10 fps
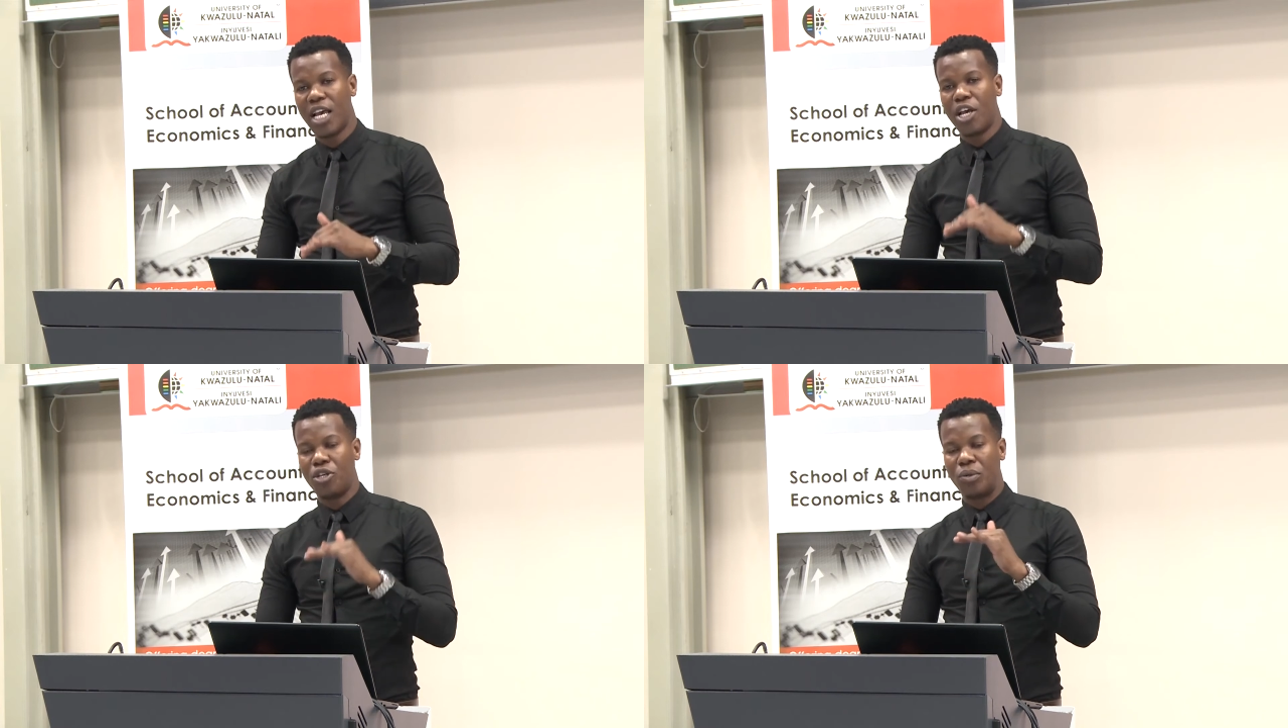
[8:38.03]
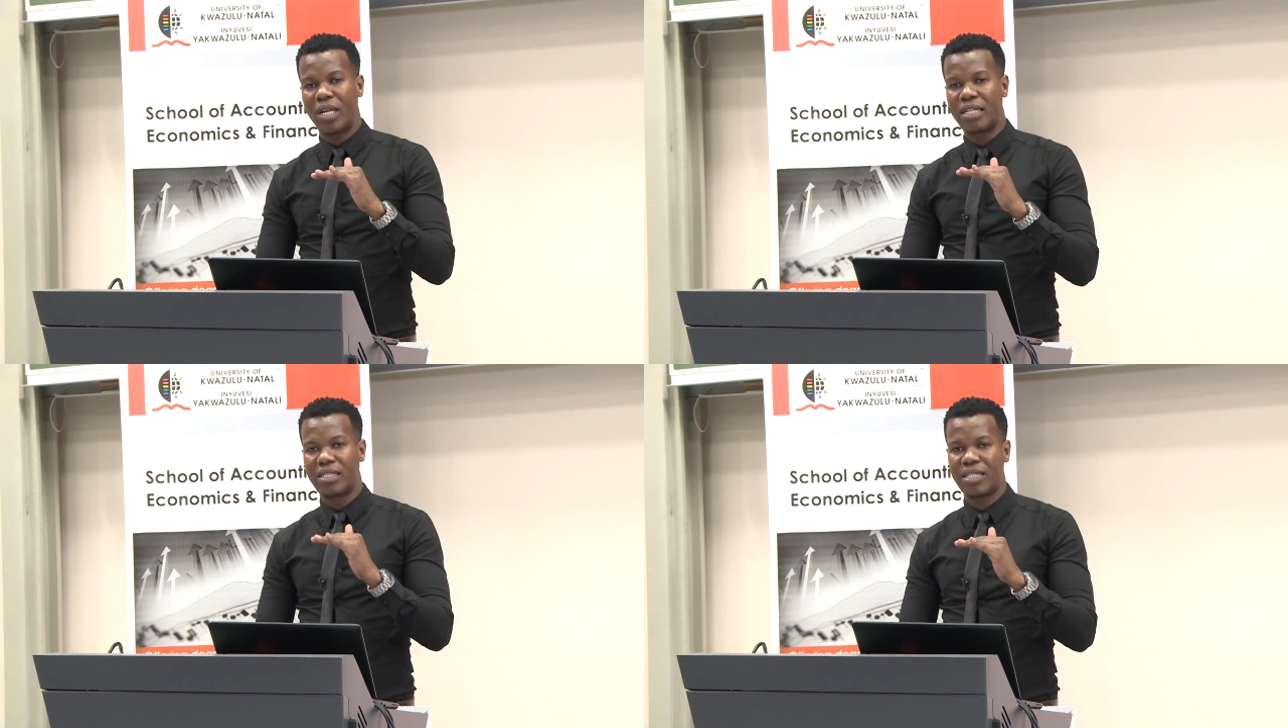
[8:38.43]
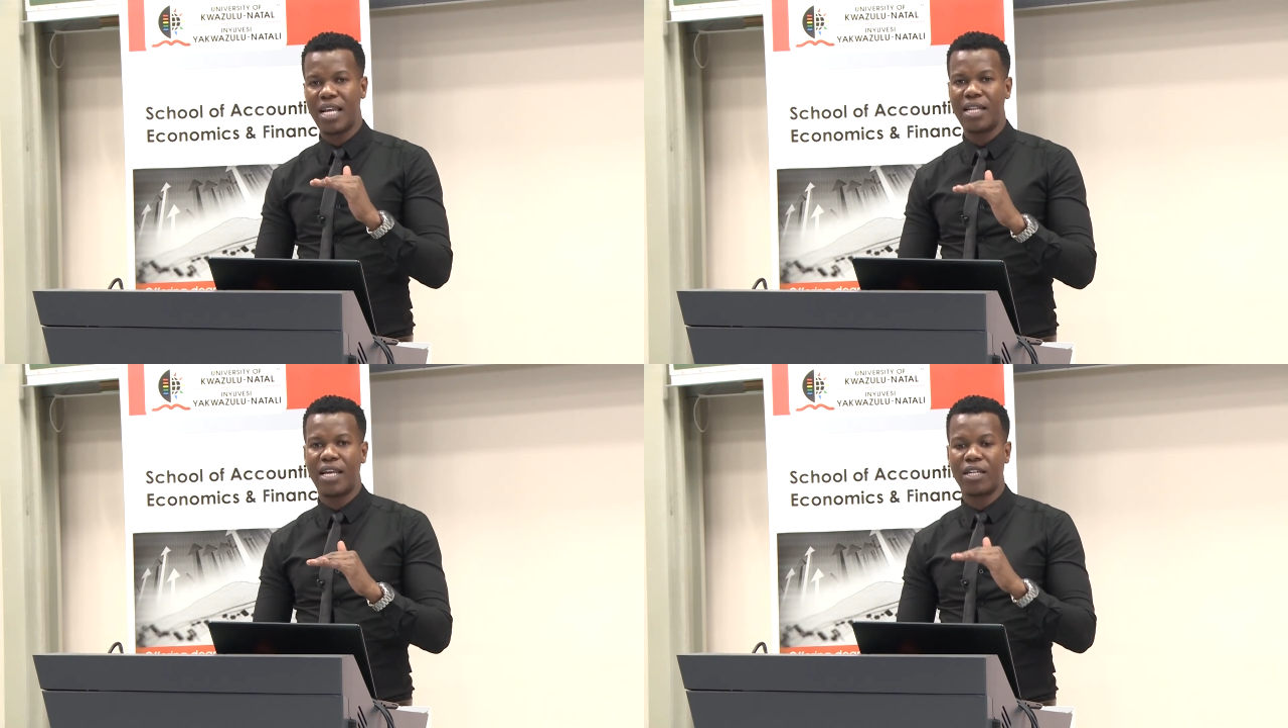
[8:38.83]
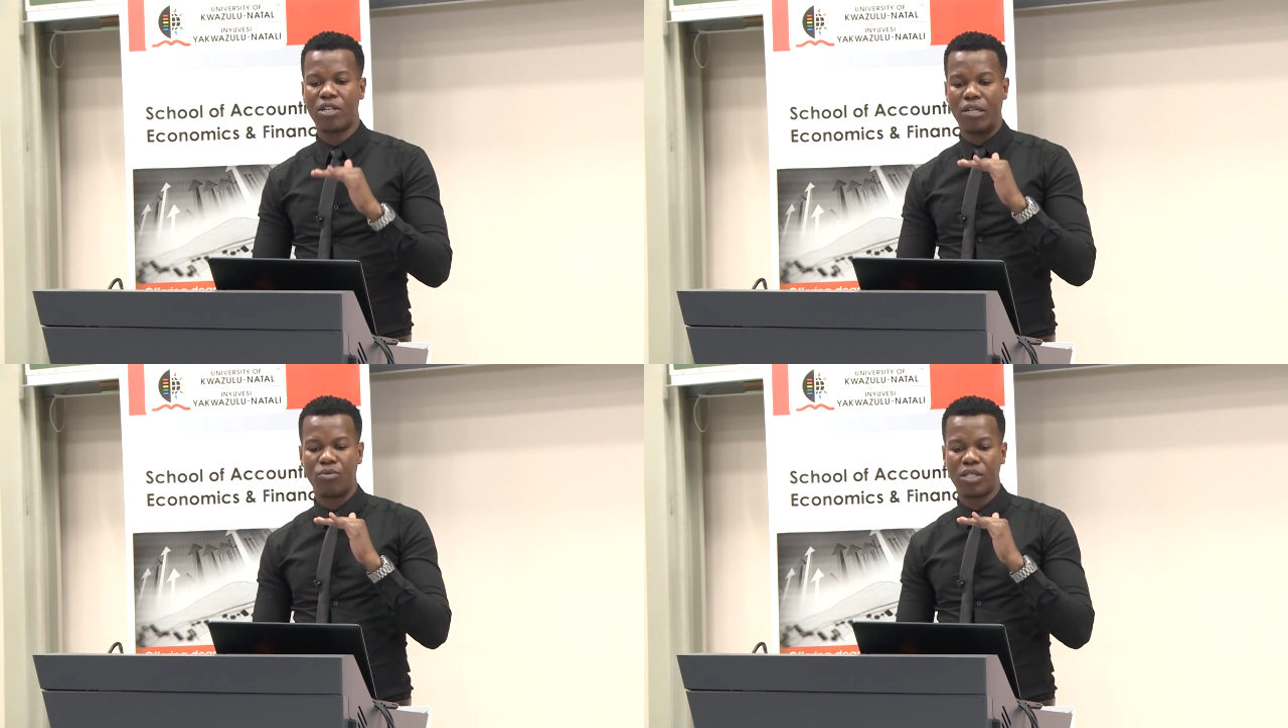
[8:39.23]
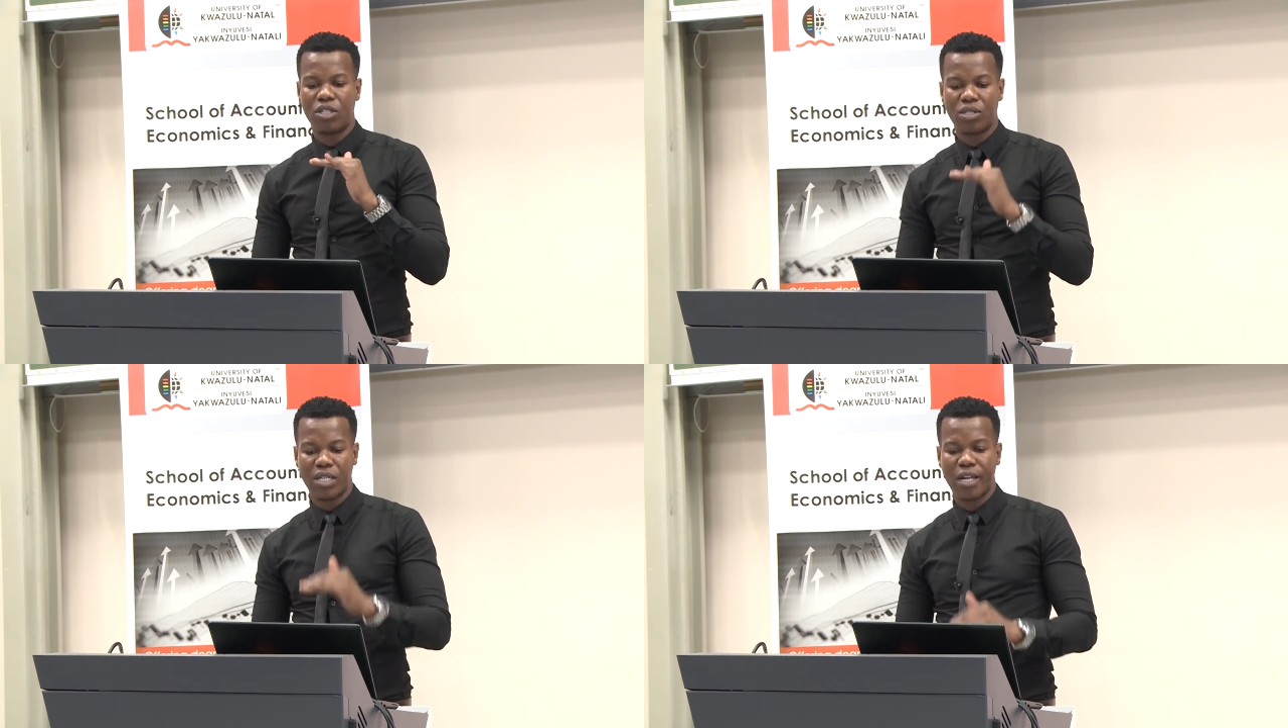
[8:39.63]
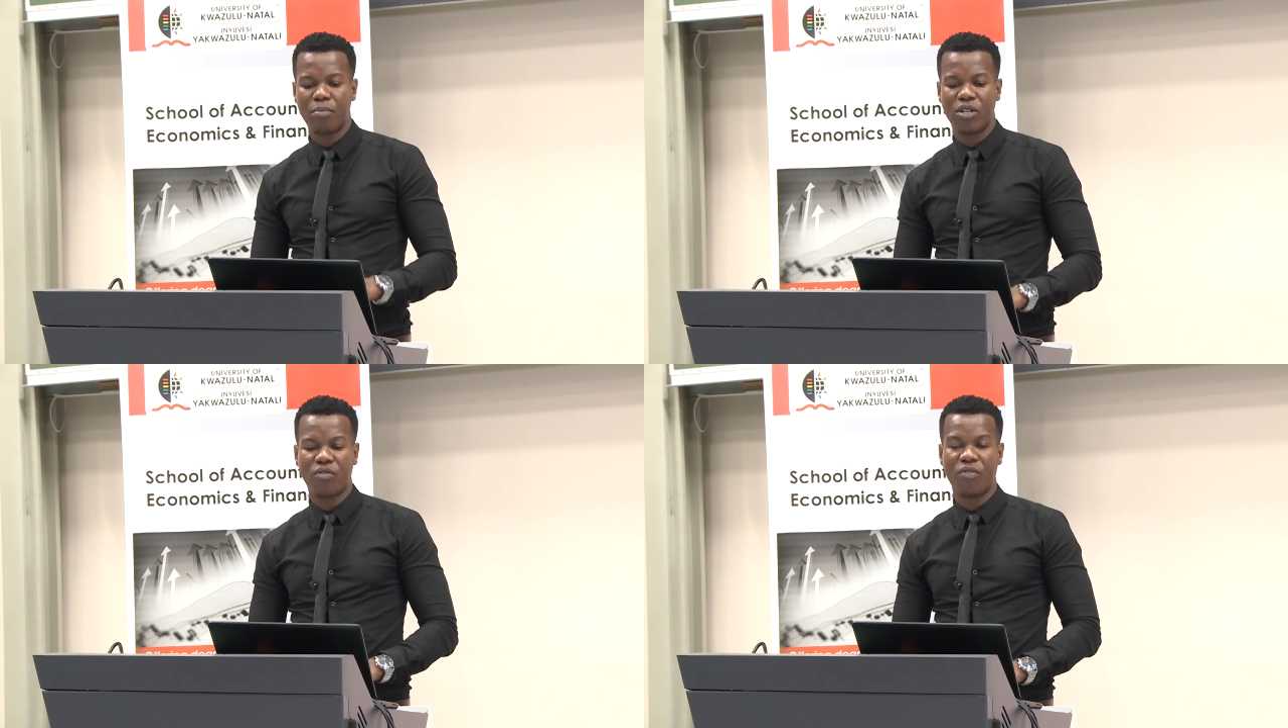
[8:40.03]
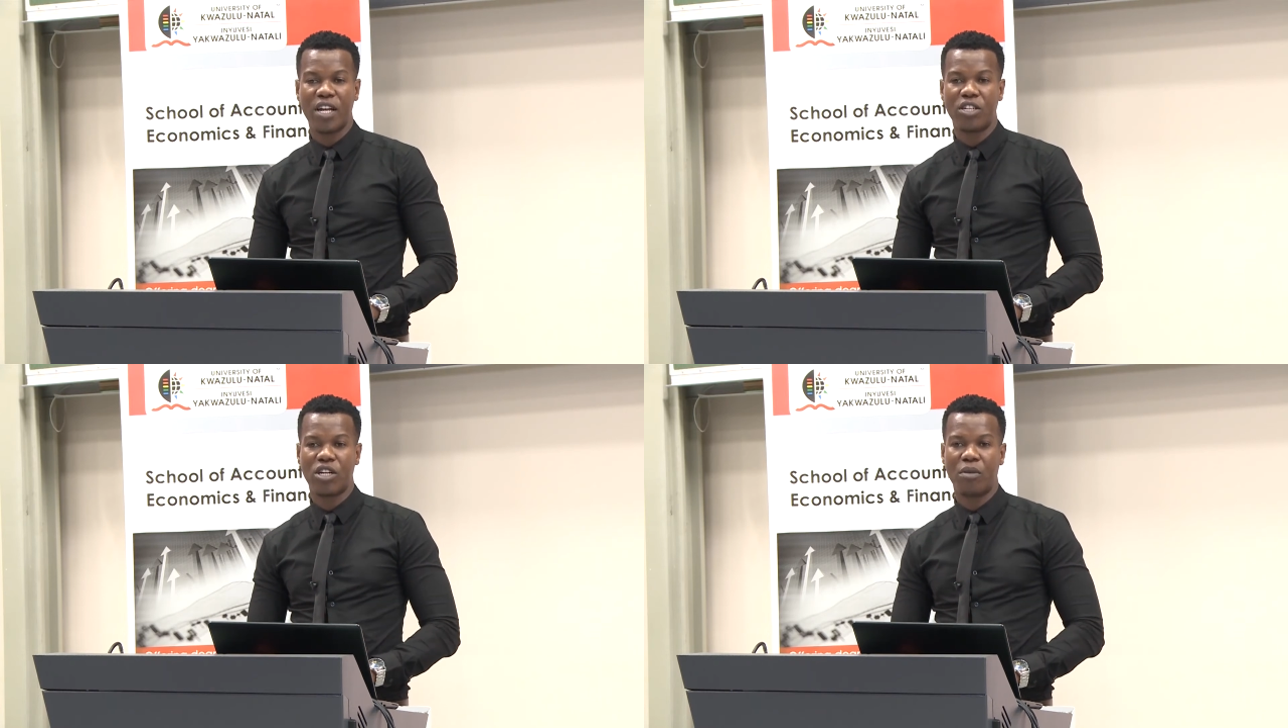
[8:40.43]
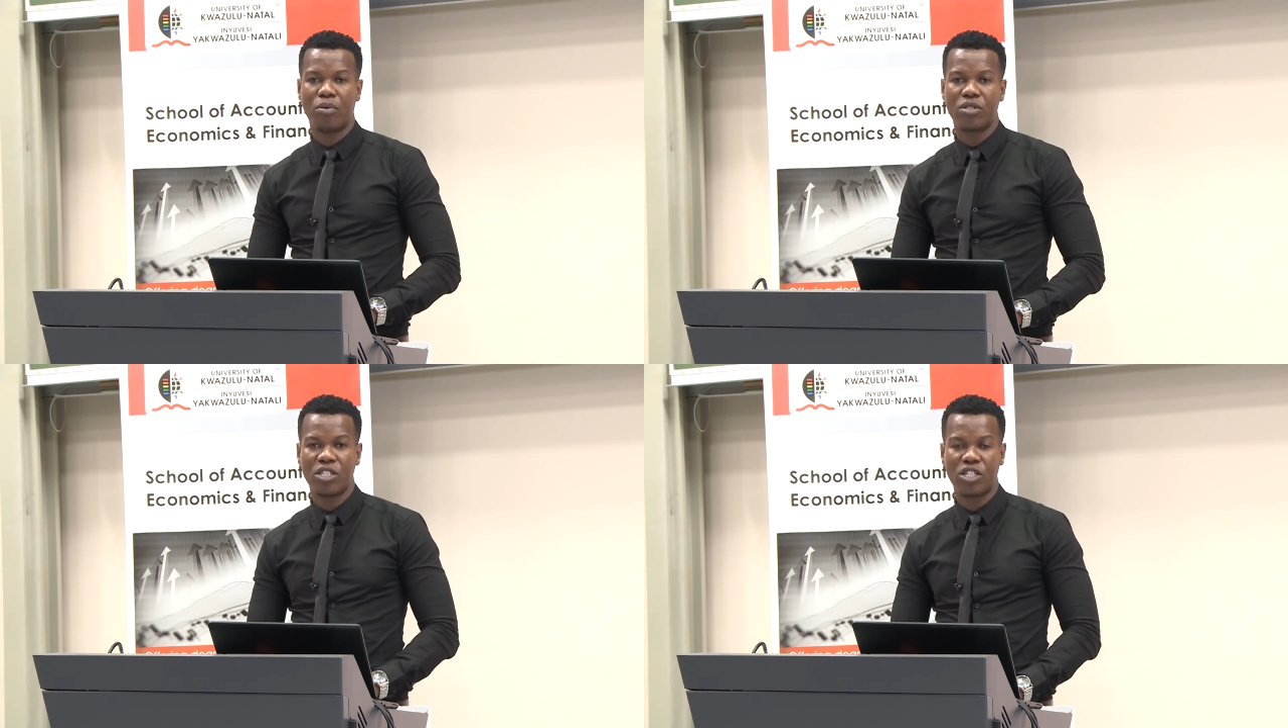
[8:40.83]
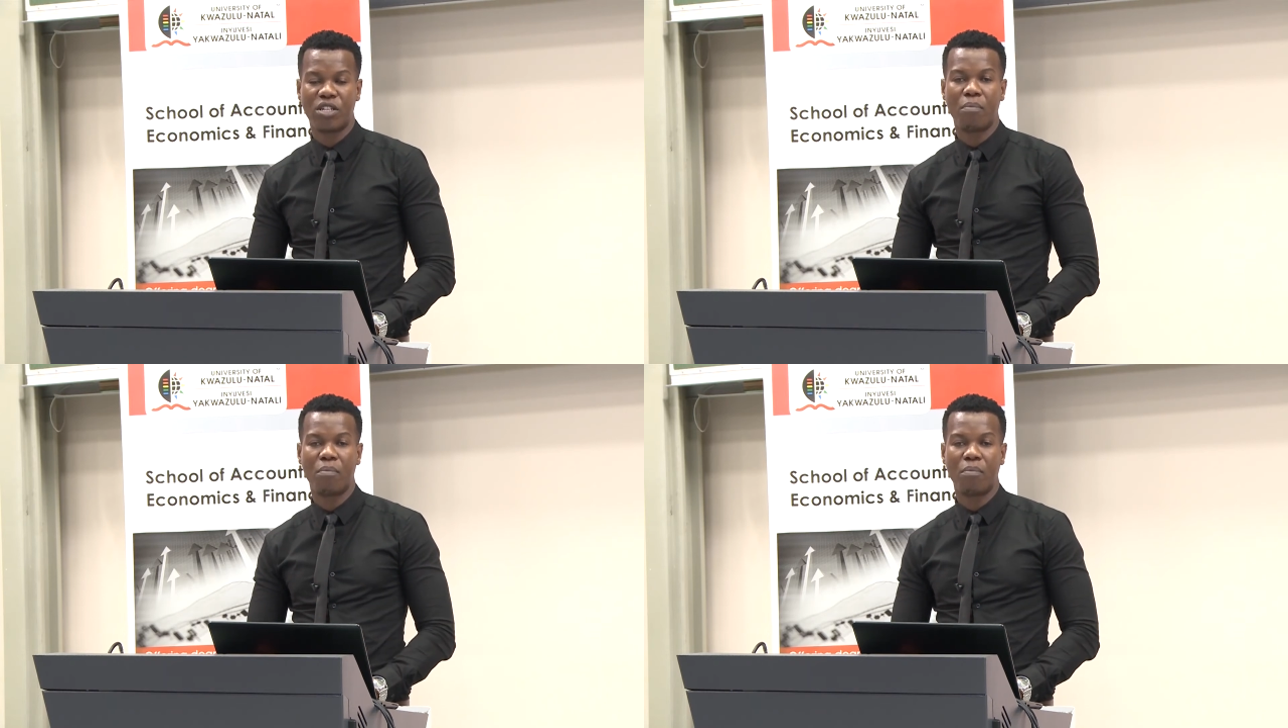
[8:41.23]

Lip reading: You'll understand that with your statement of financial position,